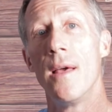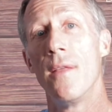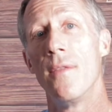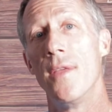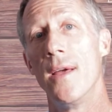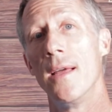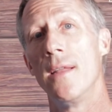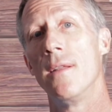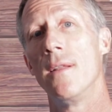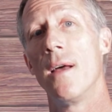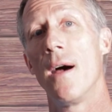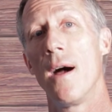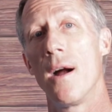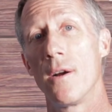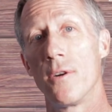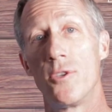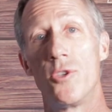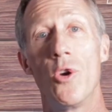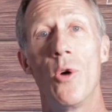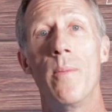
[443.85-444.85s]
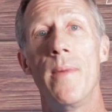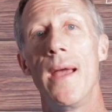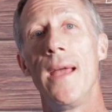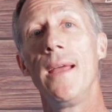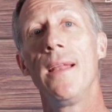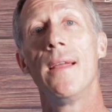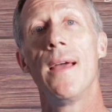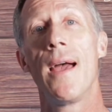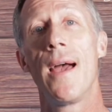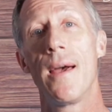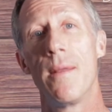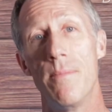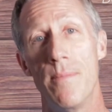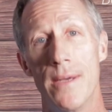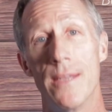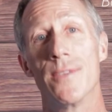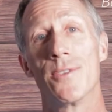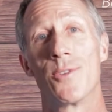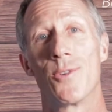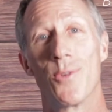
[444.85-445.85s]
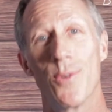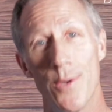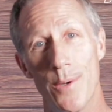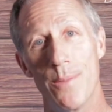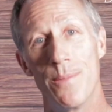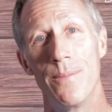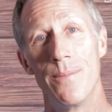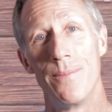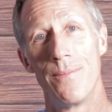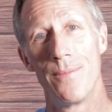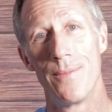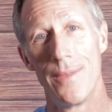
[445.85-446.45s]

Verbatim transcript: then our domain admins group